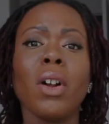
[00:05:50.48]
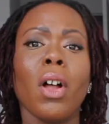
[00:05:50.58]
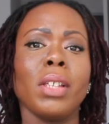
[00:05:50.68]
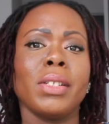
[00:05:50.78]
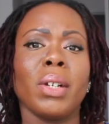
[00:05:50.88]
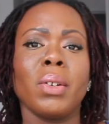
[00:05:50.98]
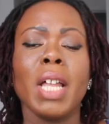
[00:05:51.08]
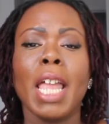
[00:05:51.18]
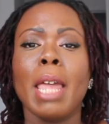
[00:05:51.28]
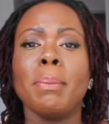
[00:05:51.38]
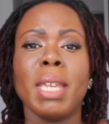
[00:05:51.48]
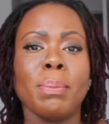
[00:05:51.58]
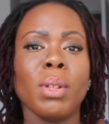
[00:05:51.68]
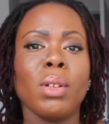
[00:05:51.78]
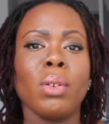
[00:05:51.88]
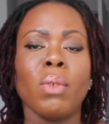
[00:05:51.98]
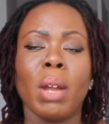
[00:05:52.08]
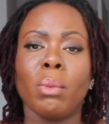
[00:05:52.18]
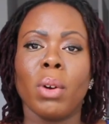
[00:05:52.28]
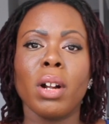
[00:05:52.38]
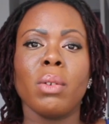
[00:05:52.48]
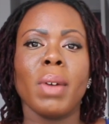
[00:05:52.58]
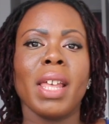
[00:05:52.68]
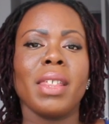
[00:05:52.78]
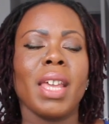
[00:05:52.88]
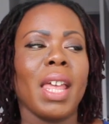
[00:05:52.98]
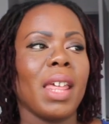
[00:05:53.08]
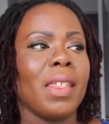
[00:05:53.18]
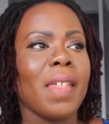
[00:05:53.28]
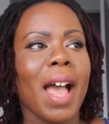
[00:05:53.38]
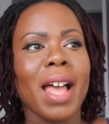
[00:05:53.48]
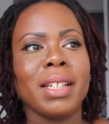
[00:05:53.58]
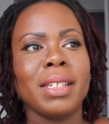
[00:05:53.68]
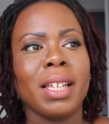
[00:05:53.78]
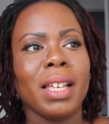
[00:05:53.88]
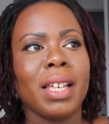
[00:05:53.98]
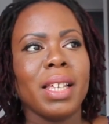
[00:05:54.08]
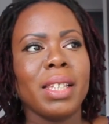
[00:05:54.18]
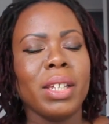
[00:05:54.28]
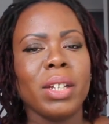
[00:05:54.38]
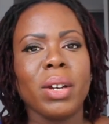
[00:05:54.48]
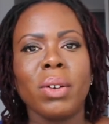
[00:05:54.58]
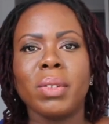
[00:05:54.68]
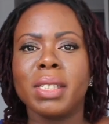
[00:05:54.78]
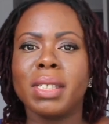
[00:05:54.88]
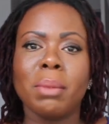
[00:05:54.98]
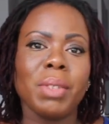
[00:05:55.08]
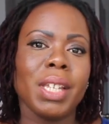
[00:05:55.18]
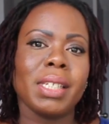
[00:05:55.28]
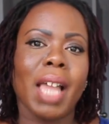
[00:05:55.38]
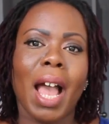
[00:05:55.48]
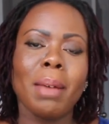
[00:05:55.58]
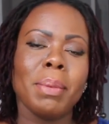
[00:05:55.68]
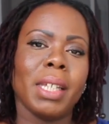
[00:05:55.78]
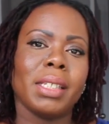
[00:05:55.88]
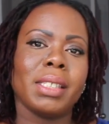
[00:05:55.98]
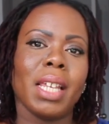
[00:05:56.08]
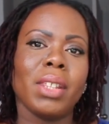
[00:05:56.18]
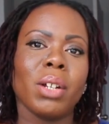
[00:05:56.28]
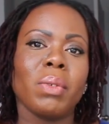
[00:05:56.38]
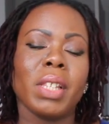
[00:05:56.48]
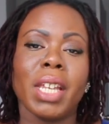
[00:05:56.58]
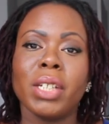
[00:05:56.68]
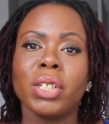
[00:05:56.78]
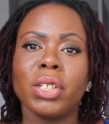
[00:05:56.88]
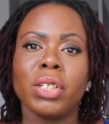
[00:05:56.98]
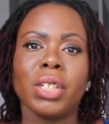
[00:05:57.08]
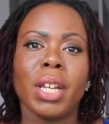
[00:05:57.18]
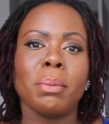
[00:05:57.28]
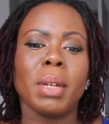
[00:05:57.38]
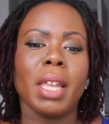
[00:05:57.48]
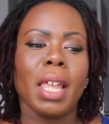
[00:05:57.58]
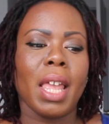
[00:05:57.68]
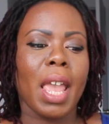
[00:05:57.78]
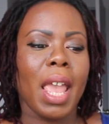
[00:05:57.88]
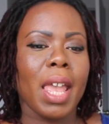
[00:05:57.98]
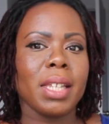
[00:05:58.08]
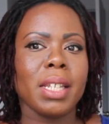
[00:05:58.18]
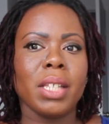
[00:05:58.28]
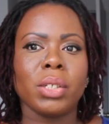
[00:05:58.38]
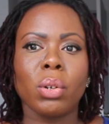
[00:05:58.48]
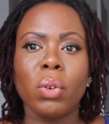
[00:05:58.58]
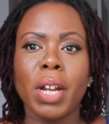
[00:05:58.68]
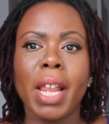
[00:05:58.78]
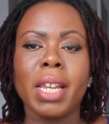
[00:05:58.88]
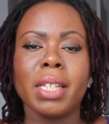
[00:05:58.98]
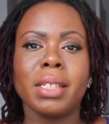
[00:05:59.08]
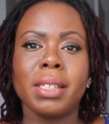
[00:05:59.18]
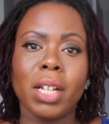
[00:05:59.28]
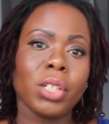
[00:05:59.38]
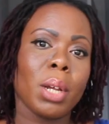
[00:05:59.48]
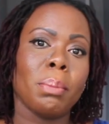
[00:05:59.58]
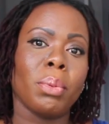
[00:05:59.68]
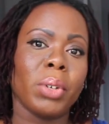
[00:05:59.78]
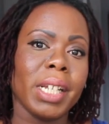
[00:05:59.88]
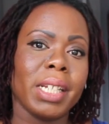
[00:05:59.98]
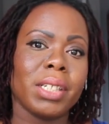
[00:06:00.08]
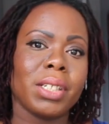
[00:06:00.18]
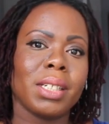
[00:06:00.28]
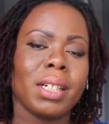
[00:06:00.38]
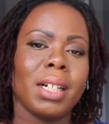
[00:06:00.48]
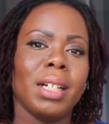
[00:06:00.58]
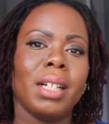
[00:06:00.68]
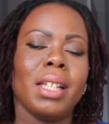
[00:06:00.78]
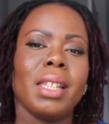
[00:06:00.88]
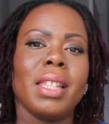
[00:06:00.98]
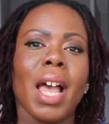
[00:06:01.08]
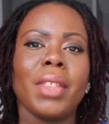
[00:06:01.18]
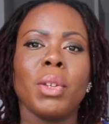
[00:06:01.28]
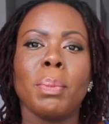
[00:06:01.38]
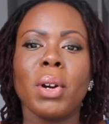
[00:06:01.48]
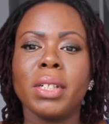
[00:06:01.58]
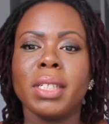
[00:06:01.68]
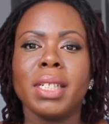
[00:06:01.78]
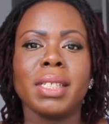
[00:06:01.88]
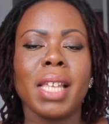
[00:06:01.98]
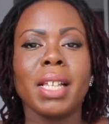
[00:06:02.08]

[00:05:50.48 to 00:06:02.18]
are also people who I work with that, something has happened in their relationship and it's created such a breach that the person is